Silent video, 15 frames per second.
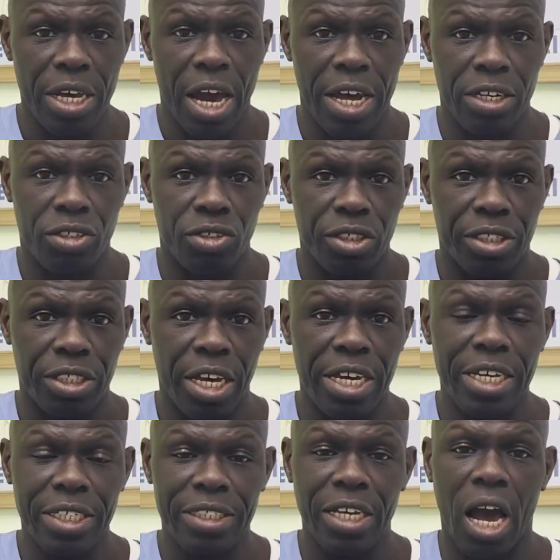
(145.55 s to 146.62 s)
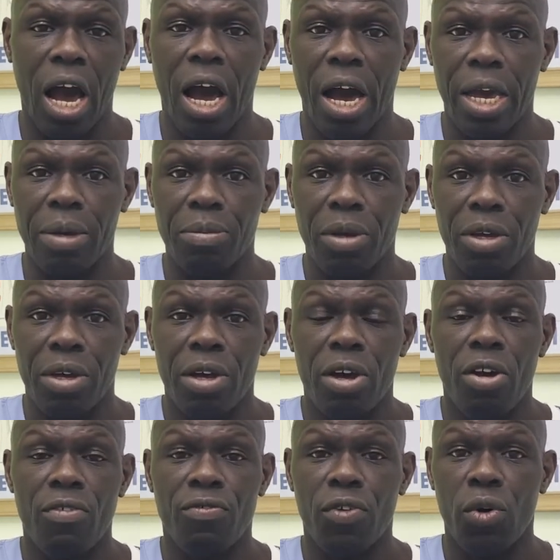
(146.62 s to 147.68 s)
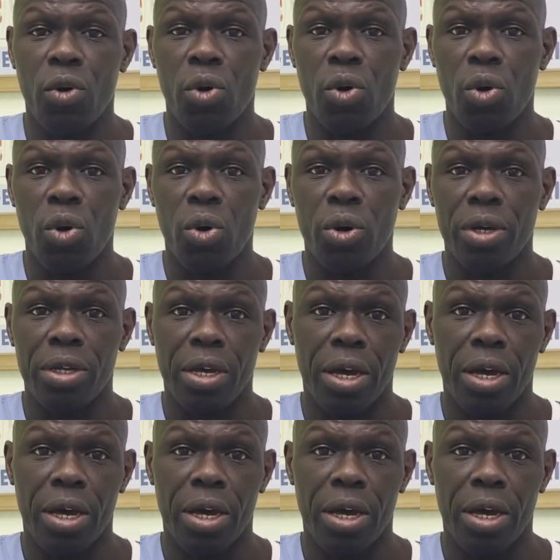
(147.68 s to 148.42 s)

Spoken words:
and it's going to take time for